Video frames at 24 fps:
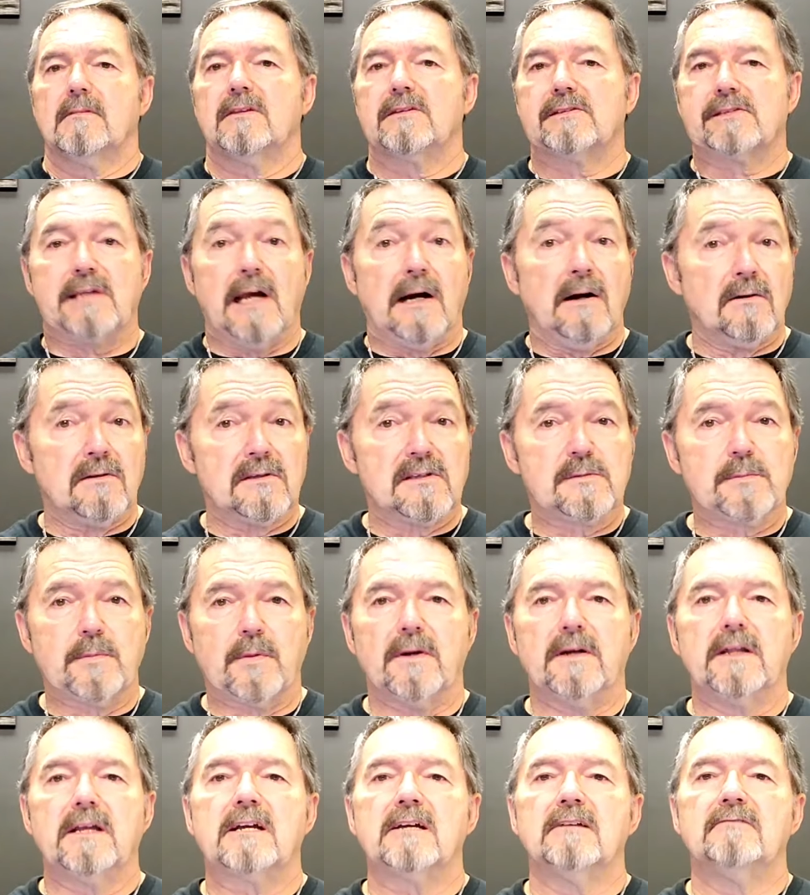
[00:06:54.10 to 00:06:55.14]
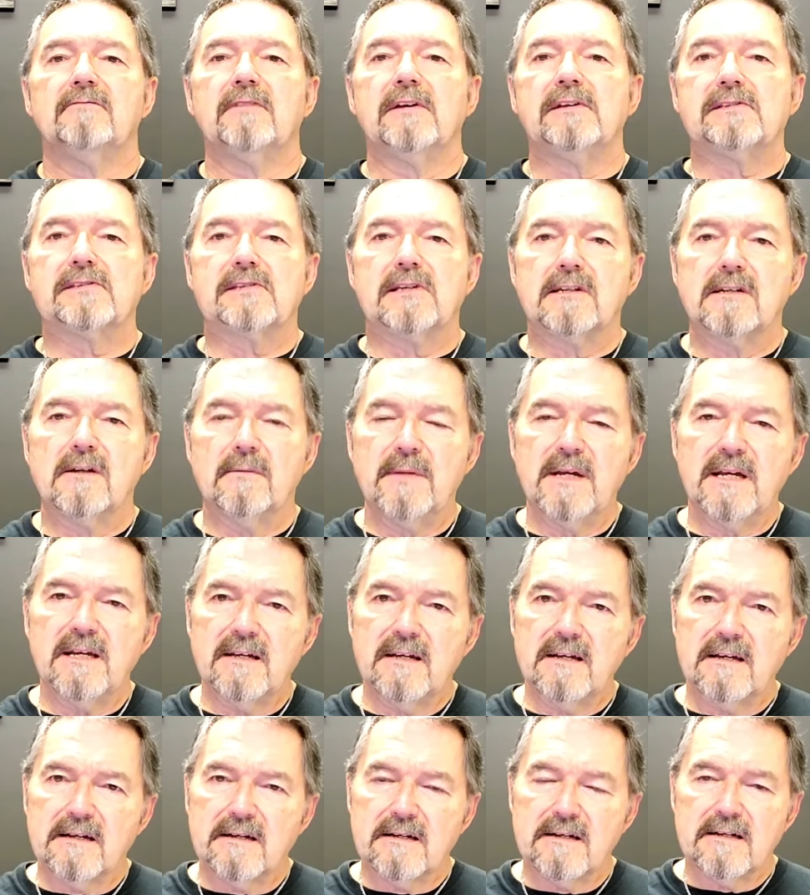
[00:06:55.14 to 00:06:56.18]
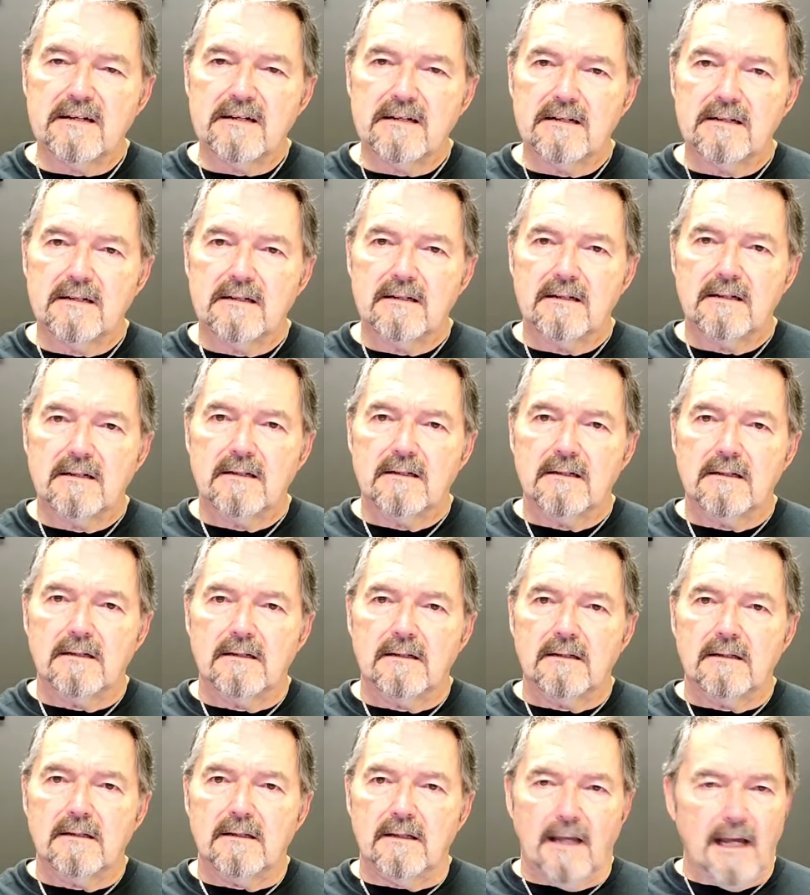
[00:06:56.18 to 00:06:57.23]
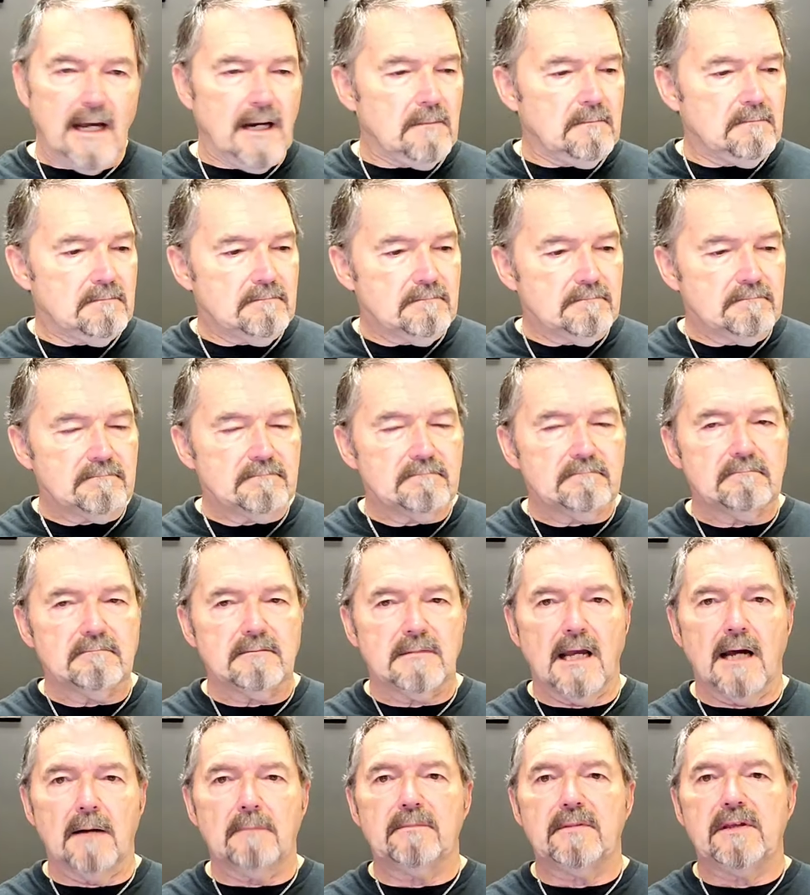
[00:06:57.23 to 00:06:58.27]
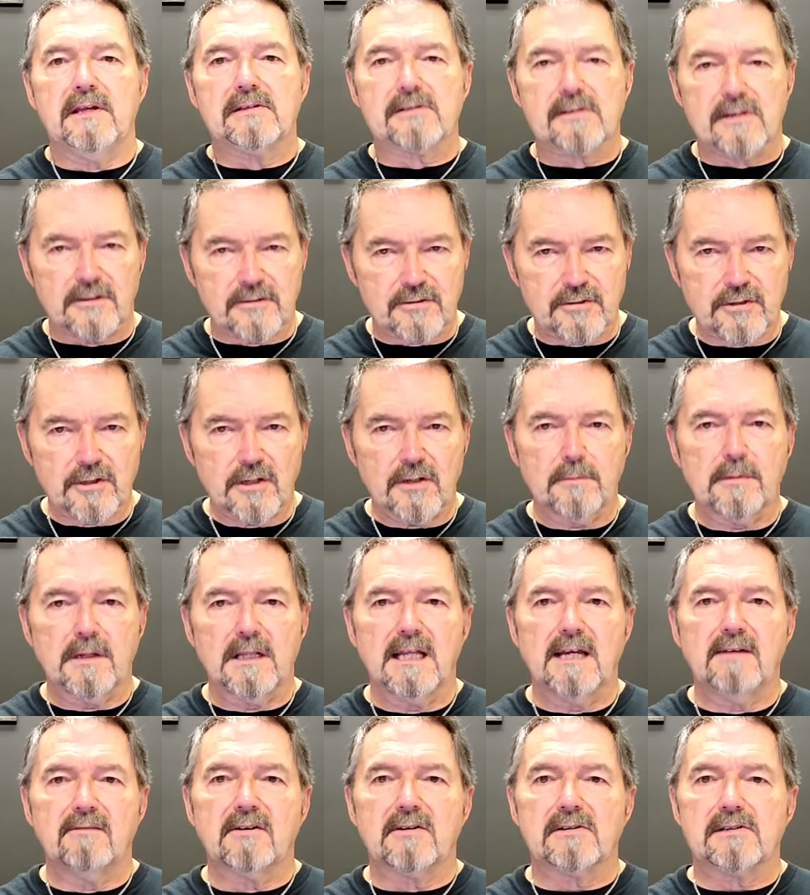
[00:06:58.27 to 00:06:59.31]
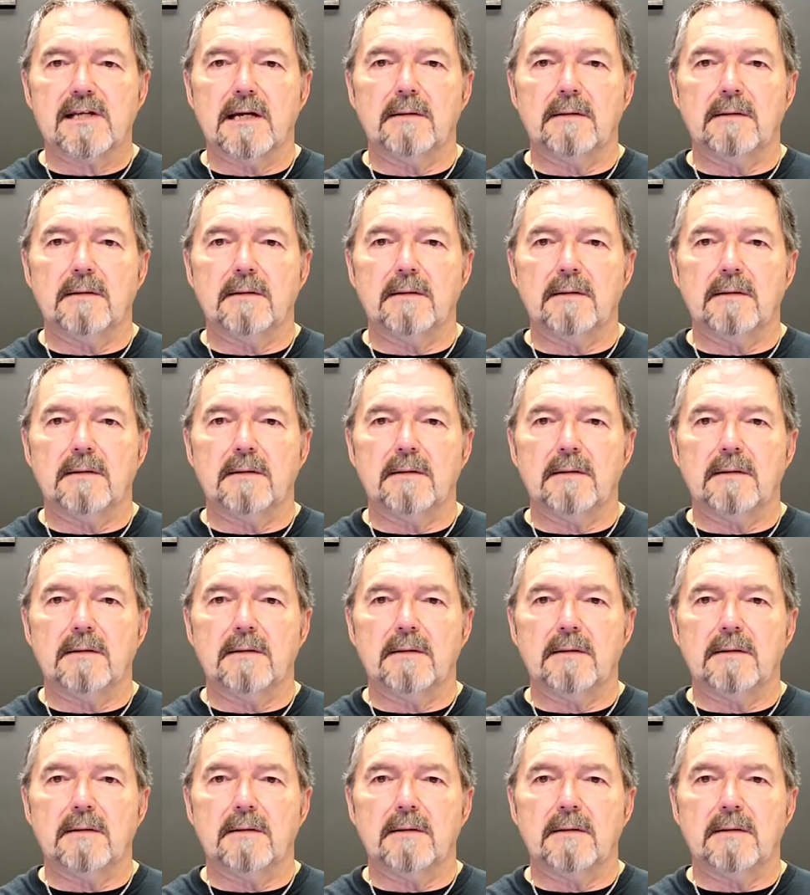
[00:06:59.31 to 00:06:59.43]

Sounds pretty convincing to me. Yep, these are true believers.